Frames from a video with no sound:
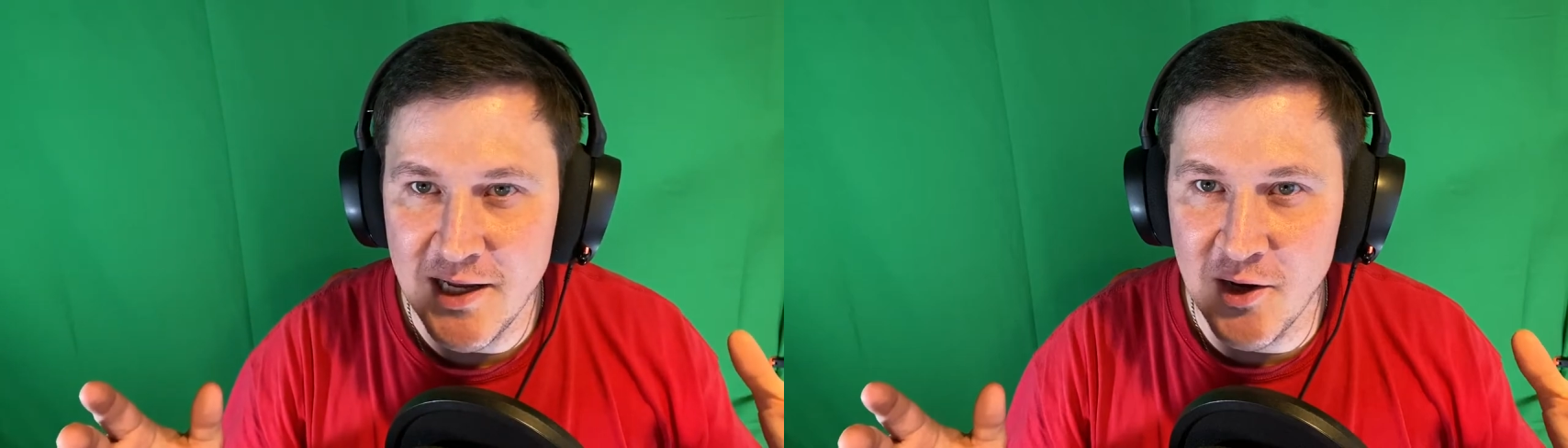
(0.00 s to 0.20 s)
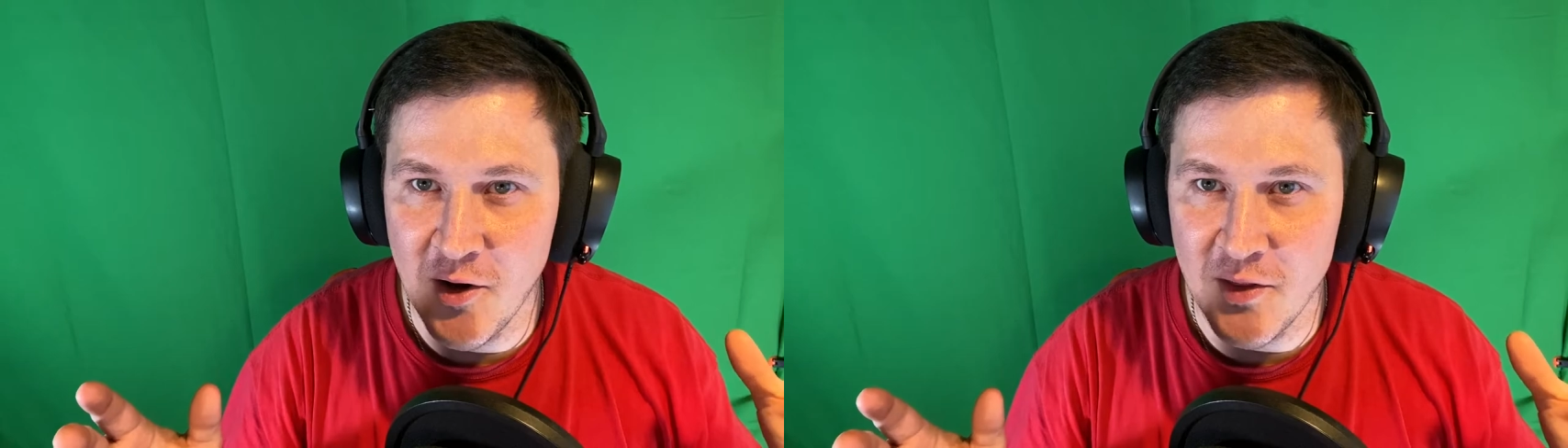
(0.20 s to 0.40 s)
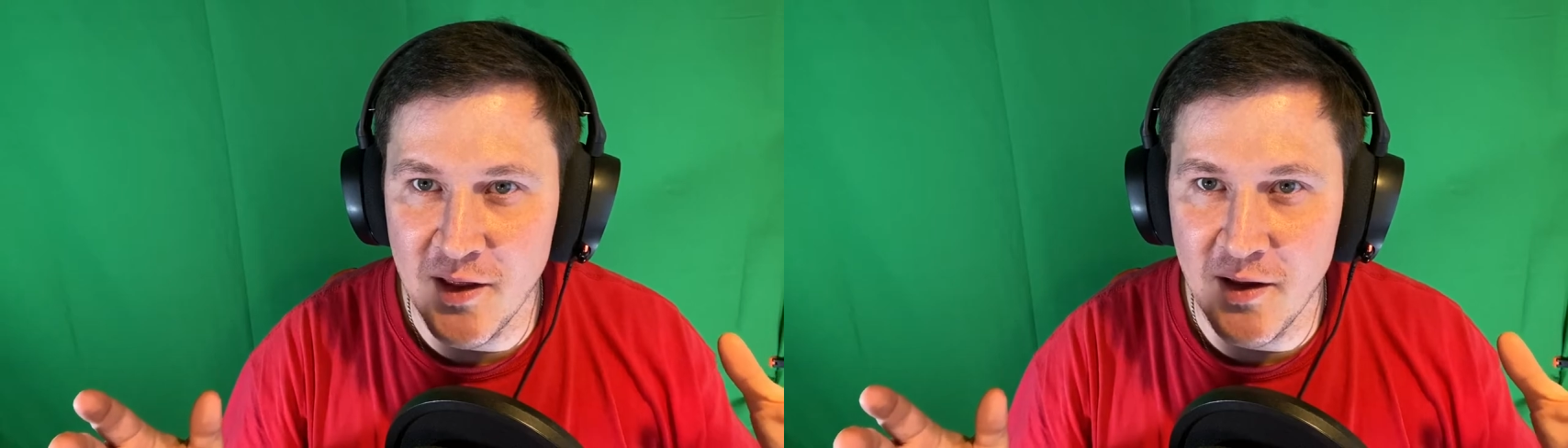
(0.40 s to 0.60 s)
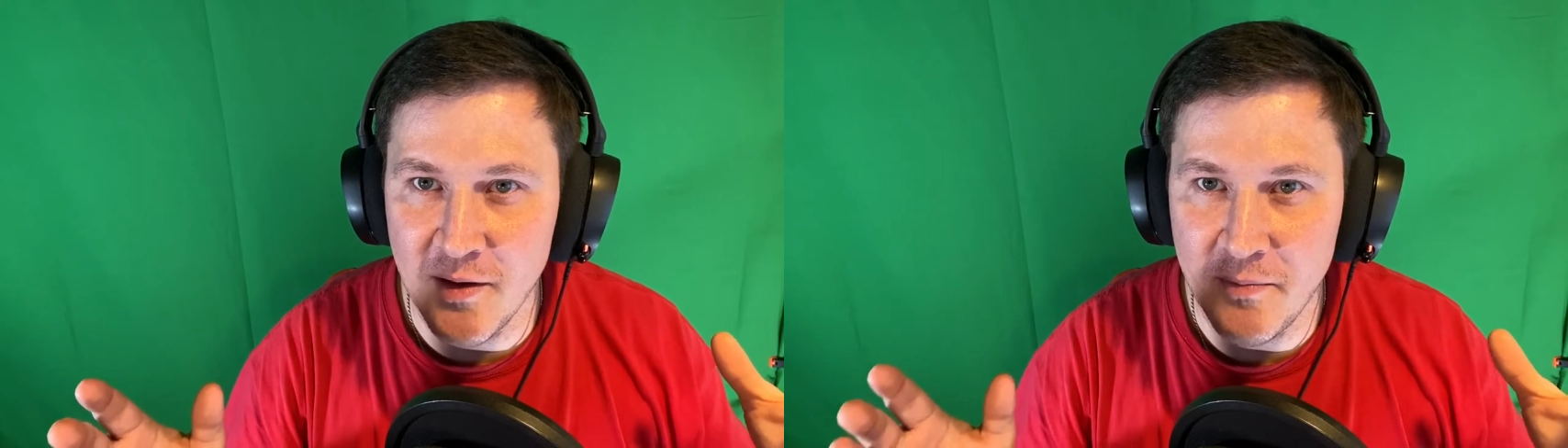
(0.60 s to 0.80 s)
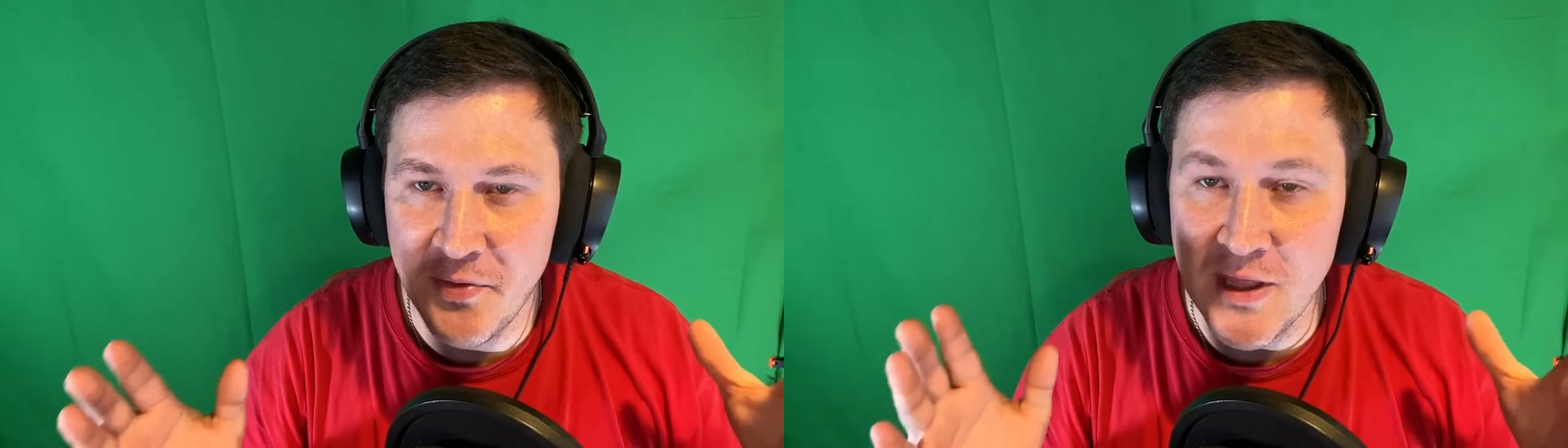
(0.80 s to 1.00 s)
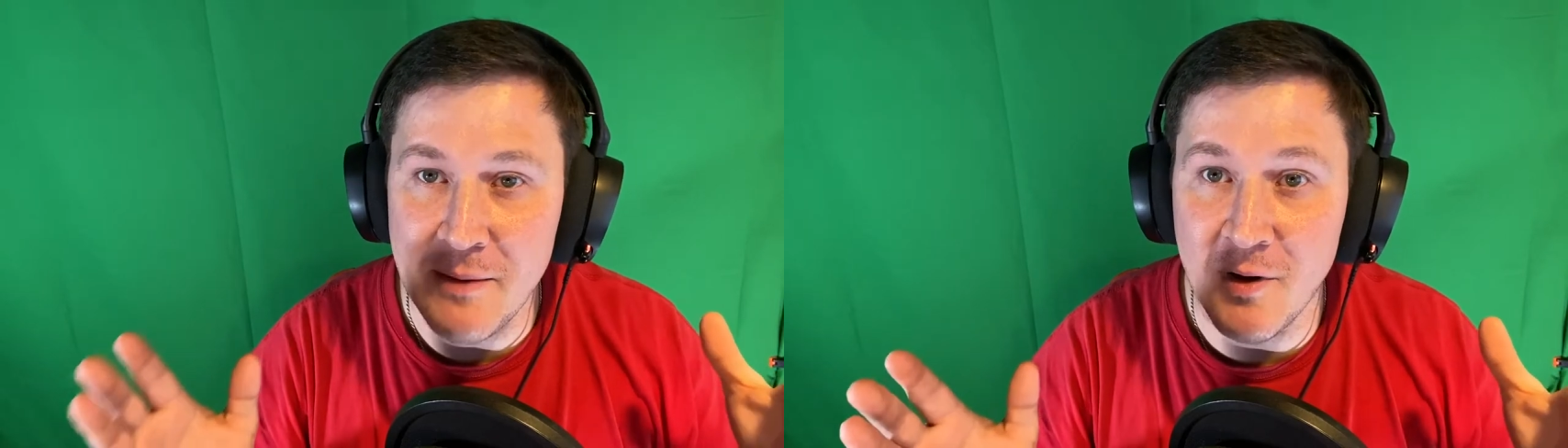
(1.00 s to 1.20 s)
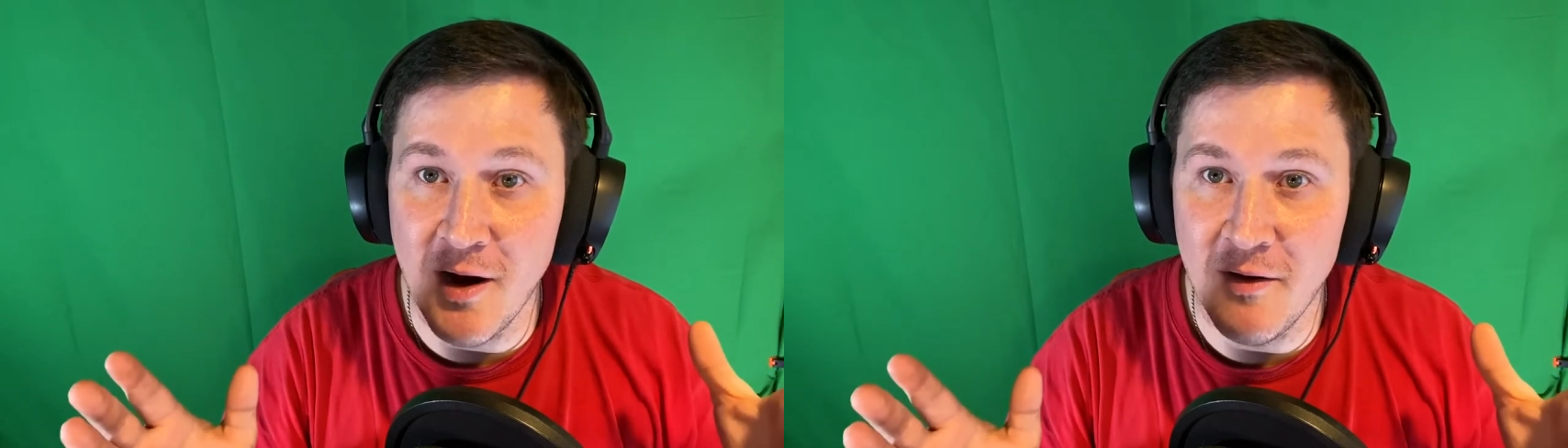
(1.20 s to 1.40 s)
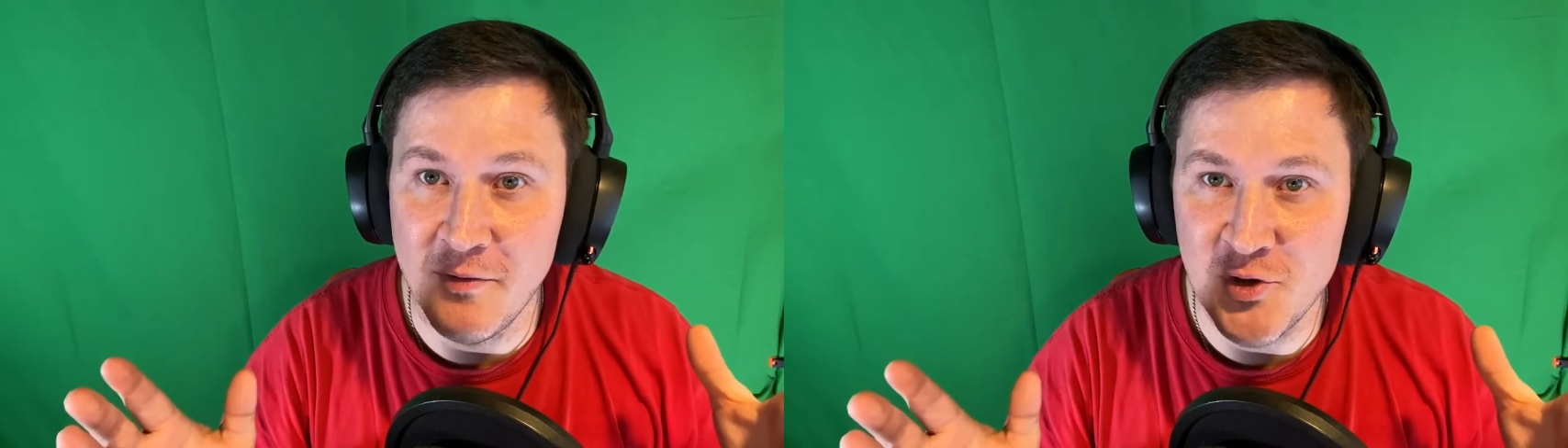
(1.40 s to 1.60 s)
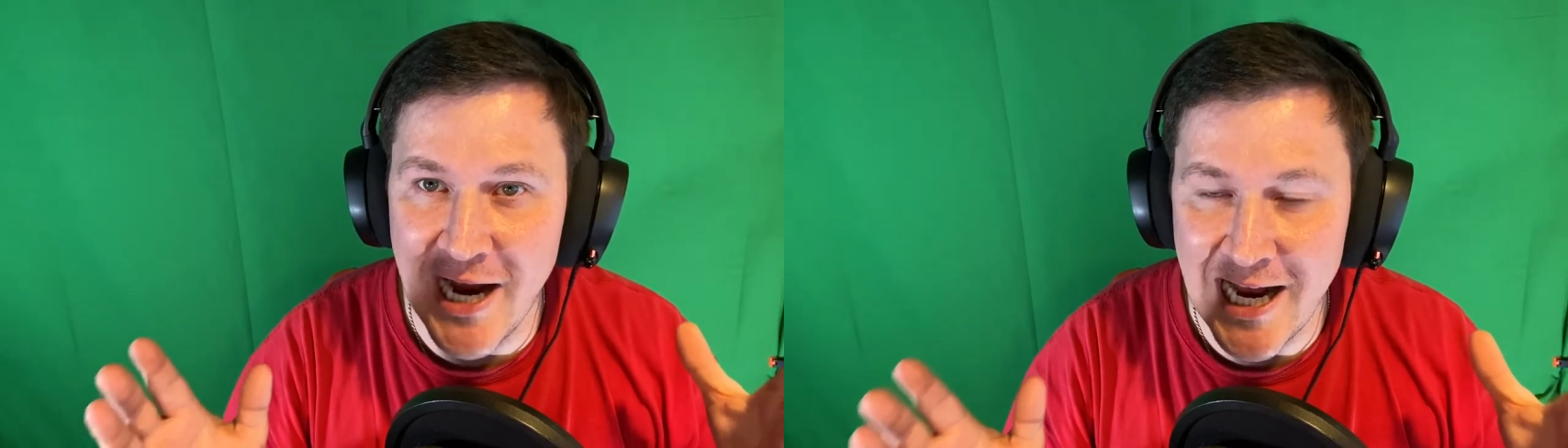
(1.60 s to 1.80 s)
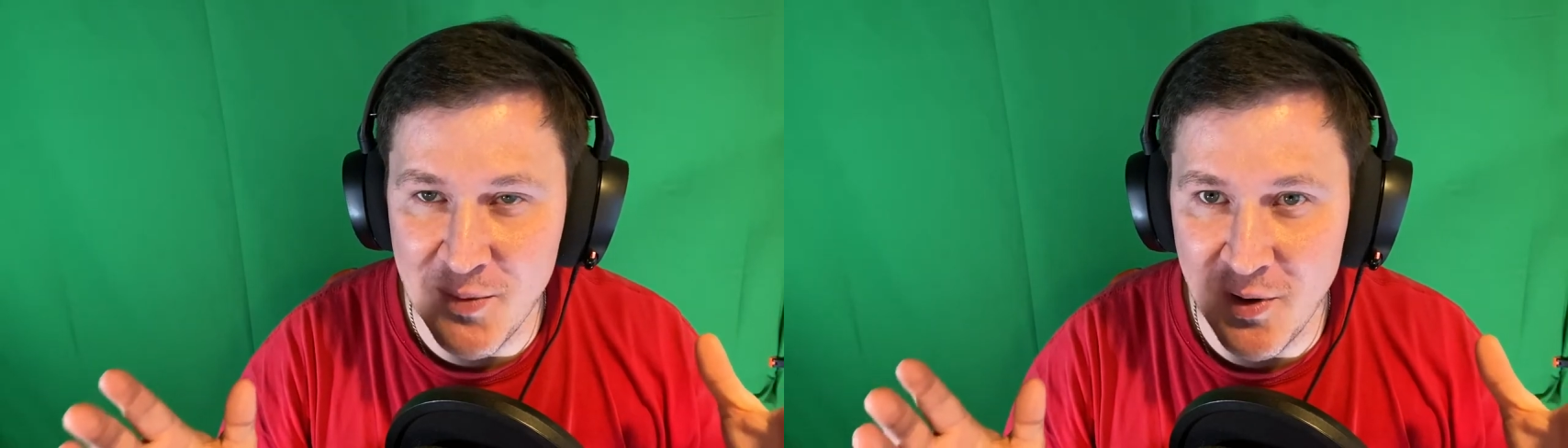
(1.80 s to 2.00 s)
you know, the theme of
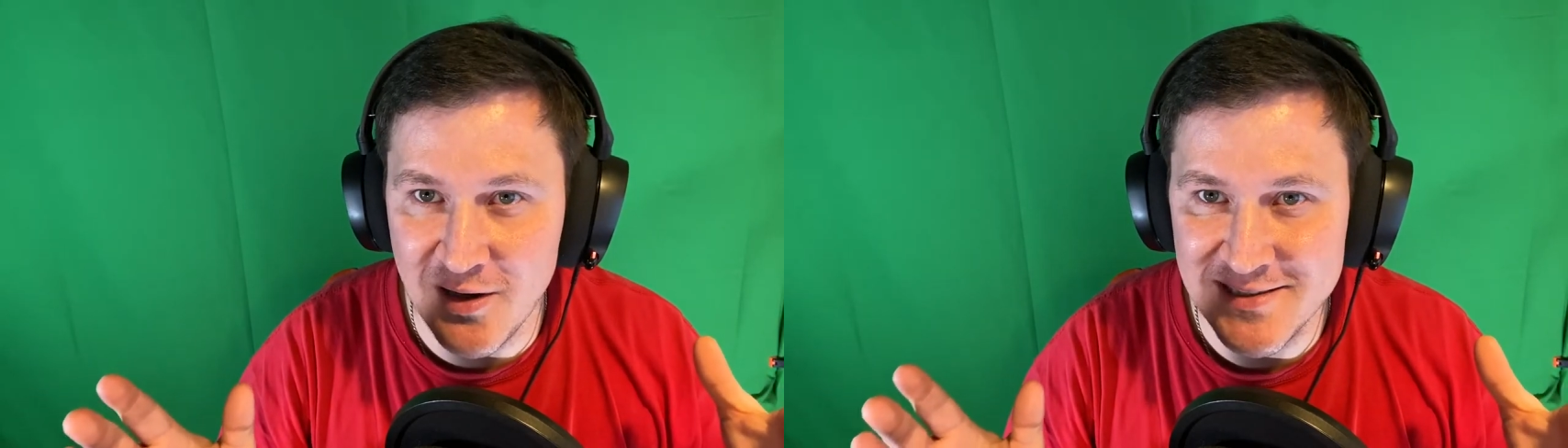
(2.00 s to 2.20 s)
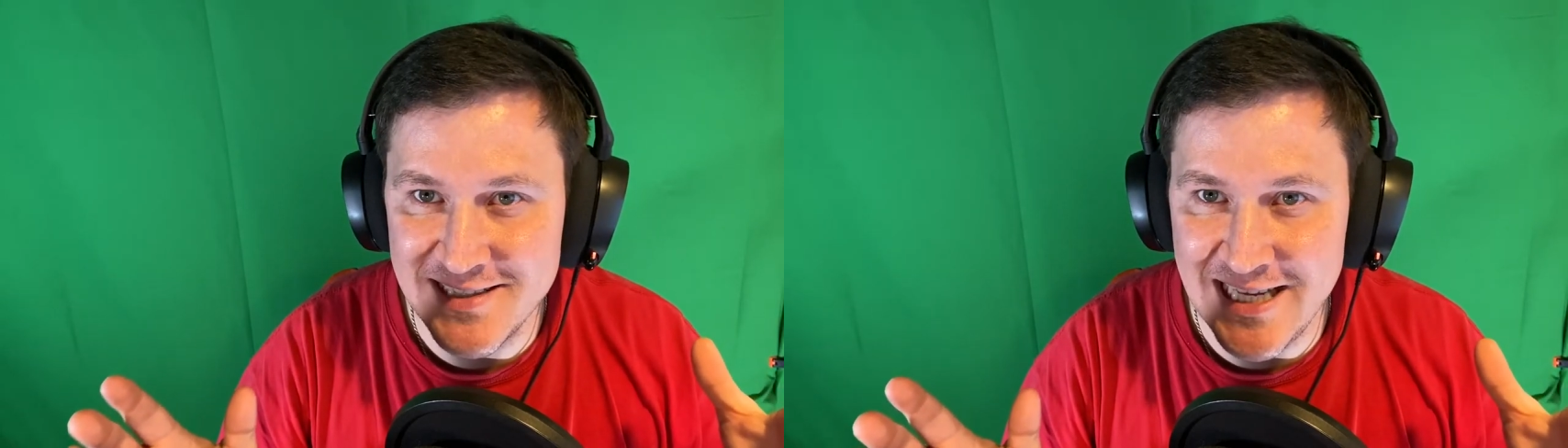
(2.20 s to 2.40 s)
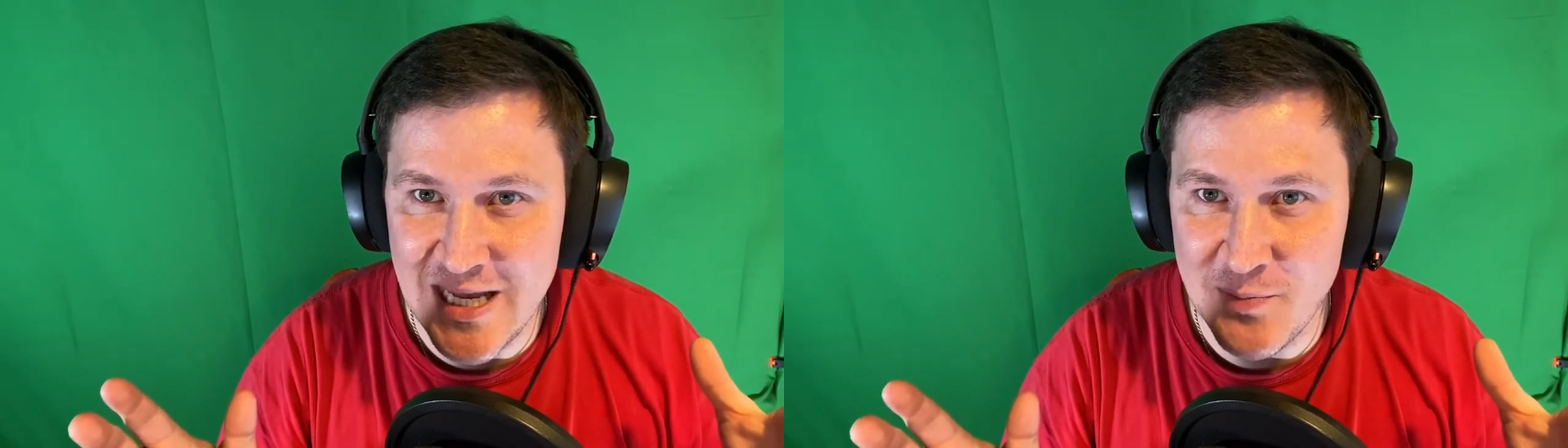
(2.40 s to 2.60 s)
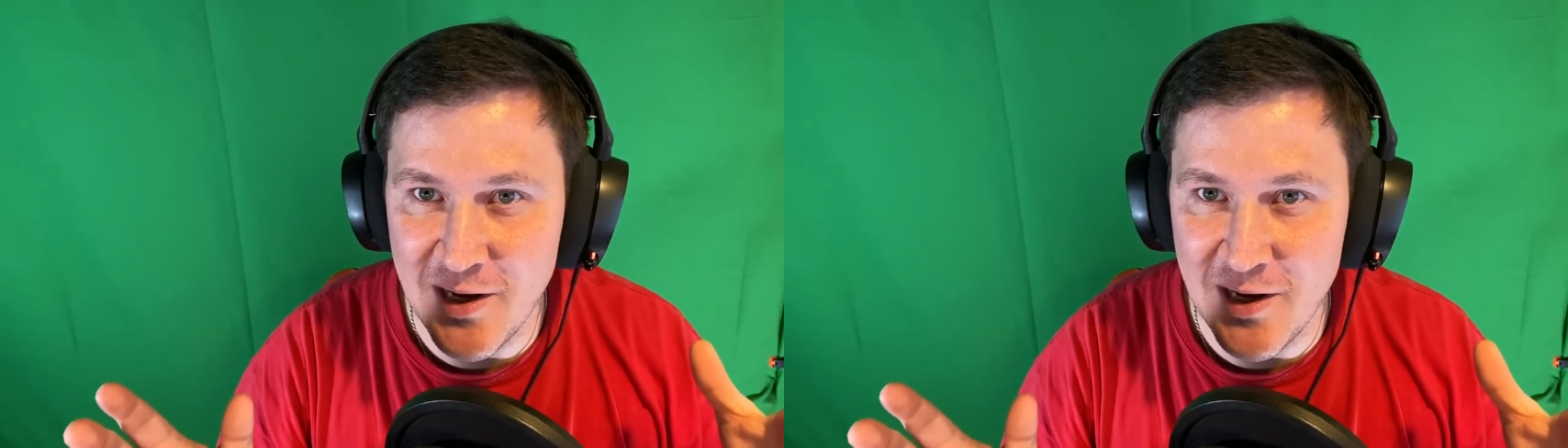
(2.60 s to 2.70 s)
Dragon Ball Z,